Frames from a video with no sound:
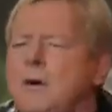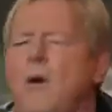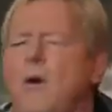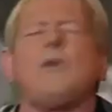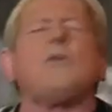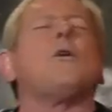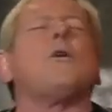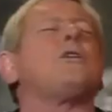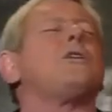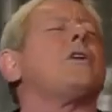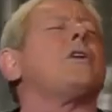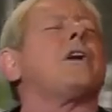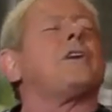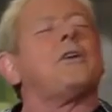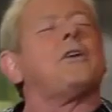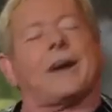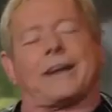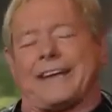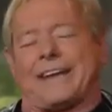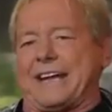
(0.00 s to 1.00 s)
no, you're
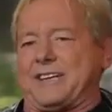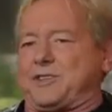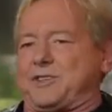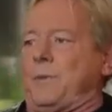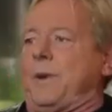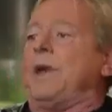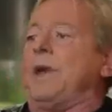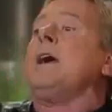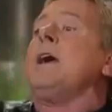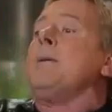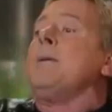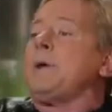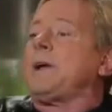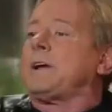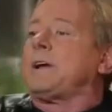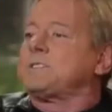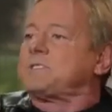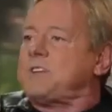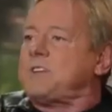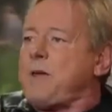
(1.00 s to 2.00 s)
not catching me
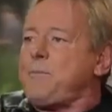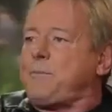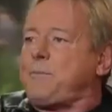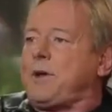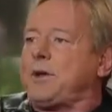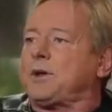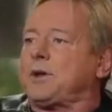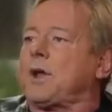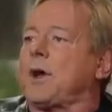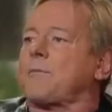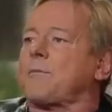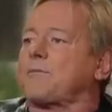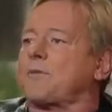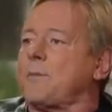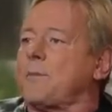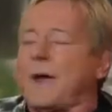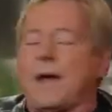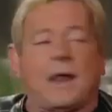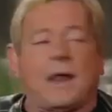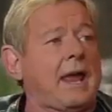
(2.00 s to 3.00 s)
because they pick it up
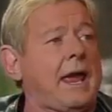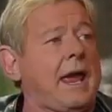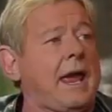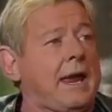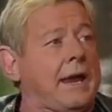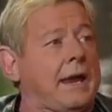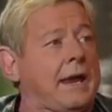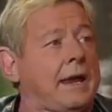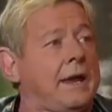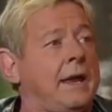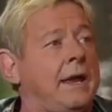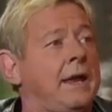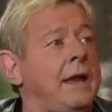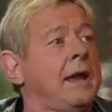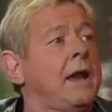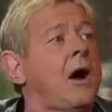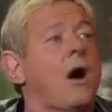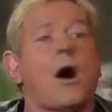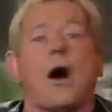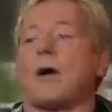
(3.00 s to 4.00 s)
from L.A.
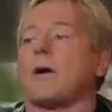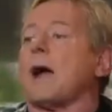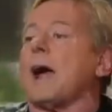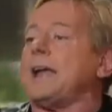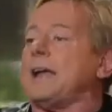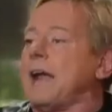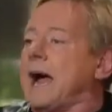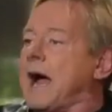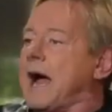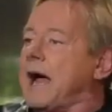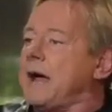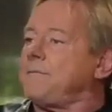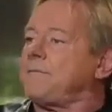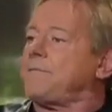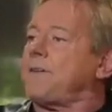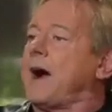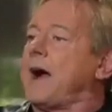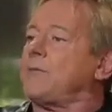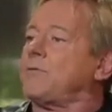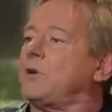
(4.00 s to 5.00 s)

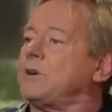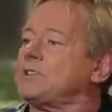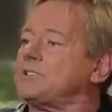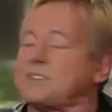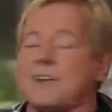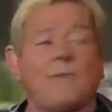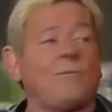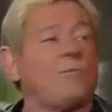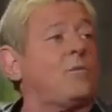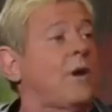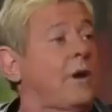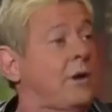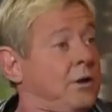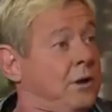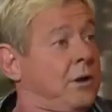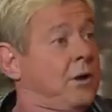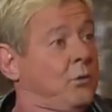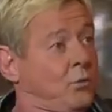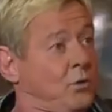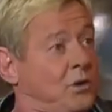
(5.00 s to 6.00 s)
RI9 5171
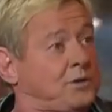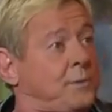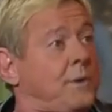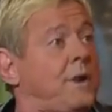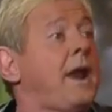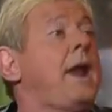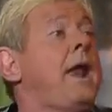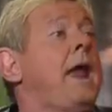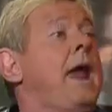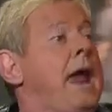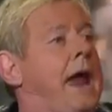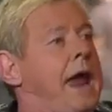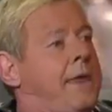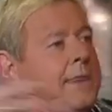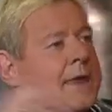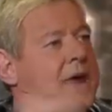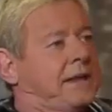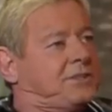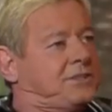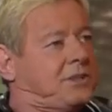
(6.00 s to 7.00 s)
Richmond,
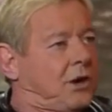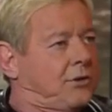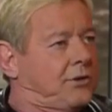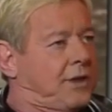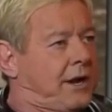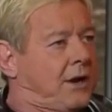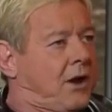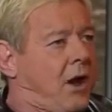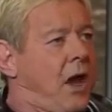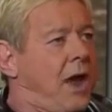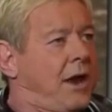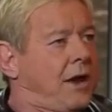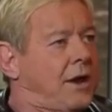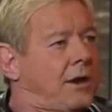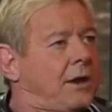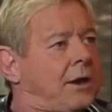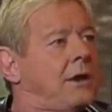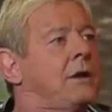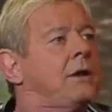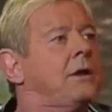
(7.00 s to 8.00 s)
and that's how they got
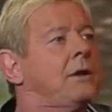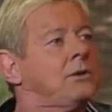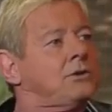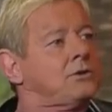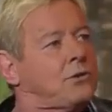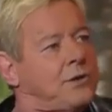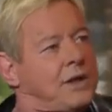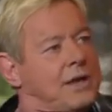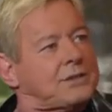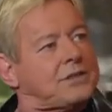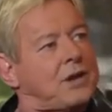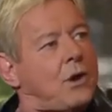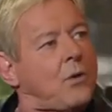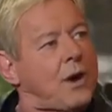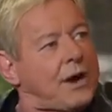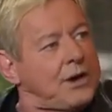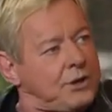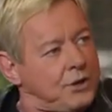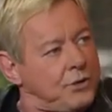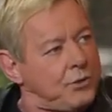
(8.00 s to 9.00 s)
it. So that's
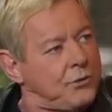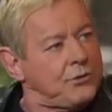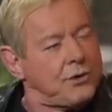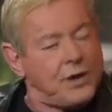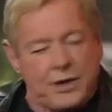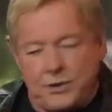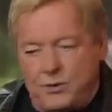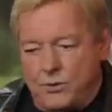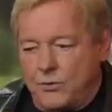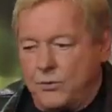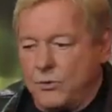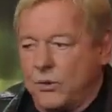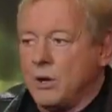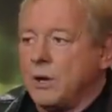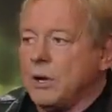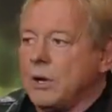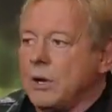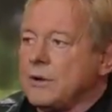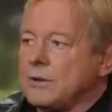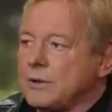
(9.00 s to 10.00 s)
how I knew they knew
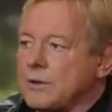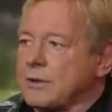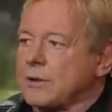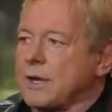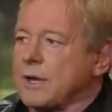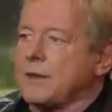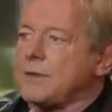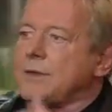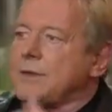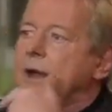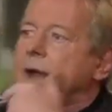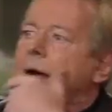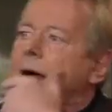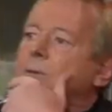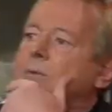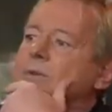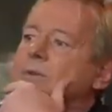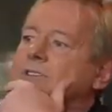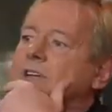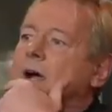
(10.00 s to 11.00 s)
that I
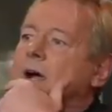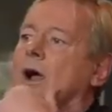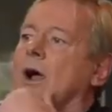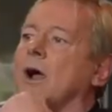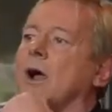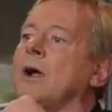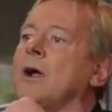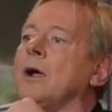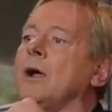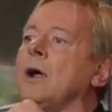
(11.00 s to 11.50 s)
was there.